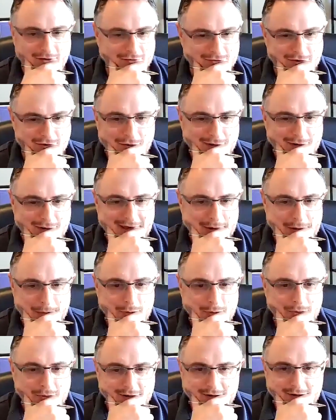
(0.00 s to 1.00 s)
I totally get your
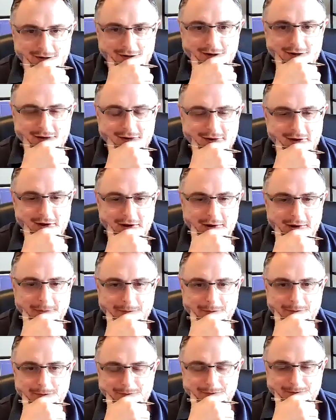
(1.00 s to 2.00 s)
point.
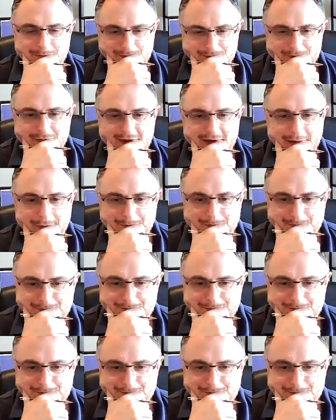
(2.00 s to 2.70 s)
Yeah.